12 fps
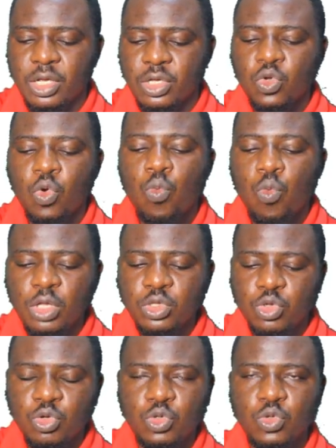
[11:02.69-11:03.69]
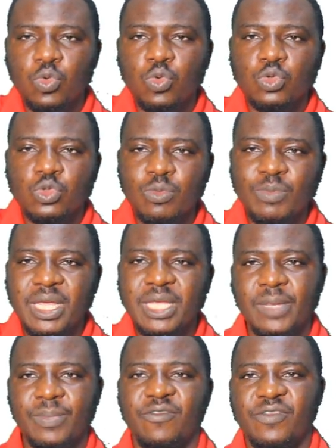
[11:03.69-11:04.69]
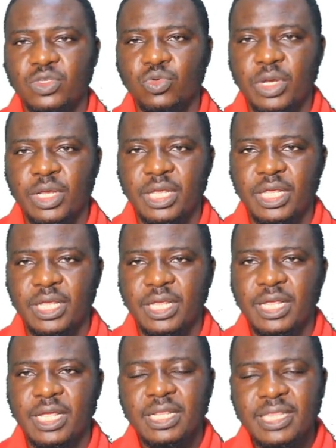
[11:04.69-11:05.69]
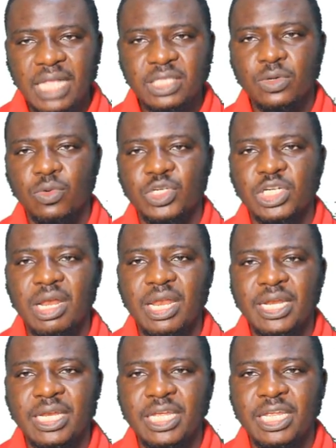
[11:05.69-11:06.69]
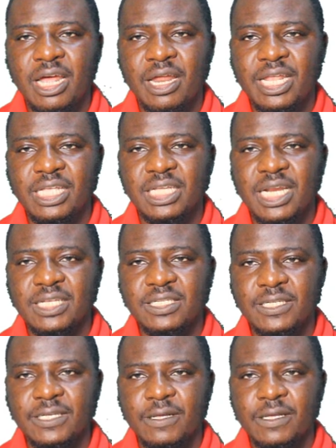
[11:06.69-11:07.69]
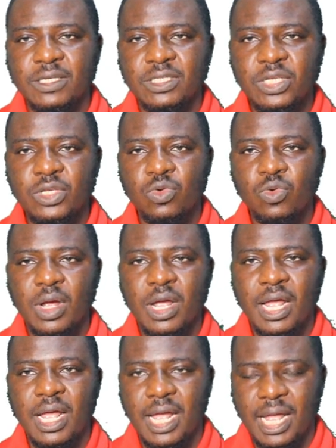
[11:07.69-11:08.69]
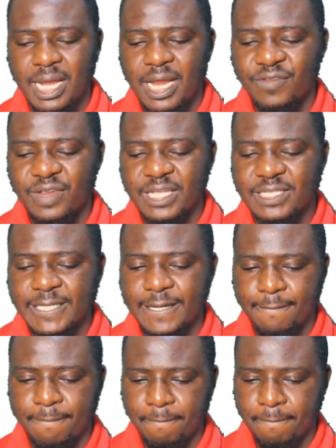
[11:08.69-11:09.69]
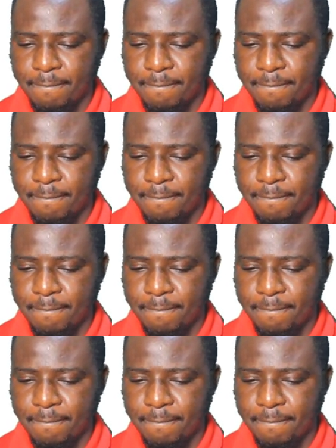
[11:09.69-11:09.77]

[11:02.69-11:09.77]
So what do you do to make it a perfect square? That we shall learn in our next class. See you and have a nice day.